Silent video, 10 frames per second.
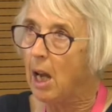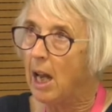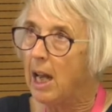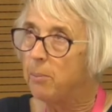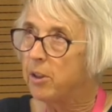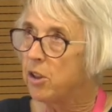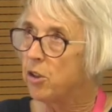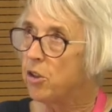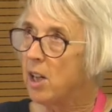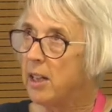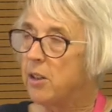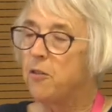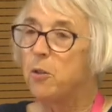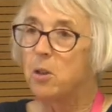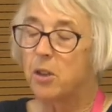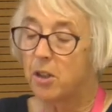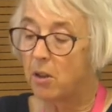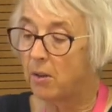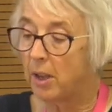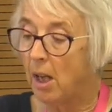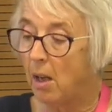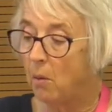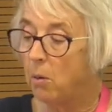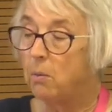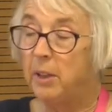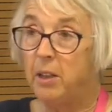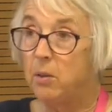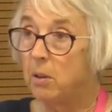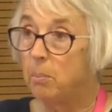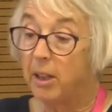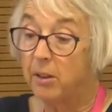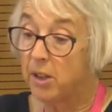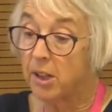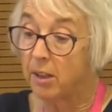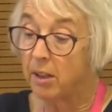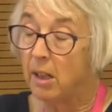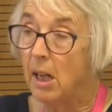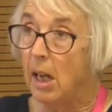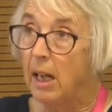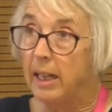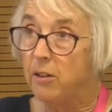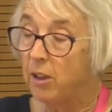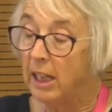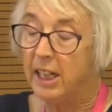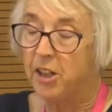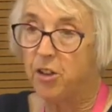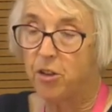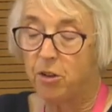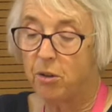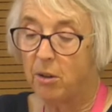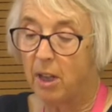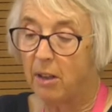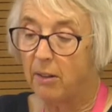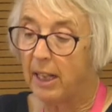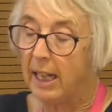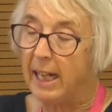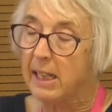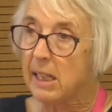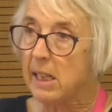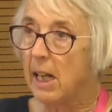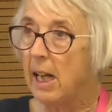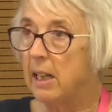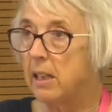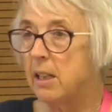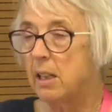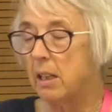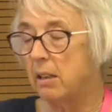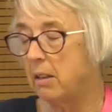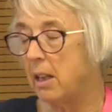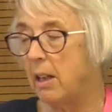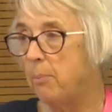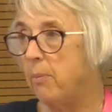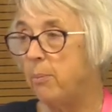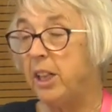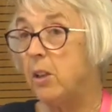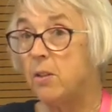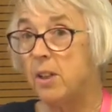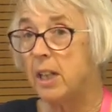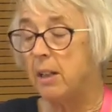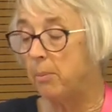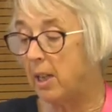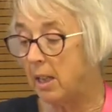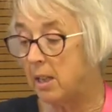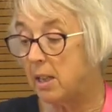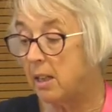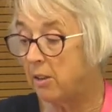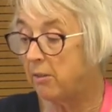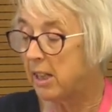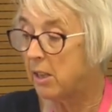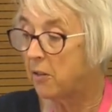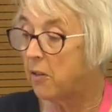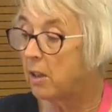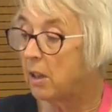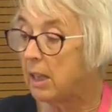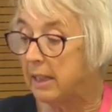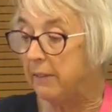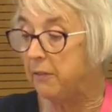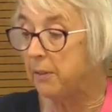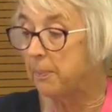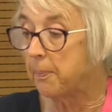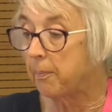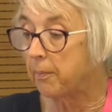but to try to focus on what we know about her in relation to RLS and beyond him and in the rest of her life.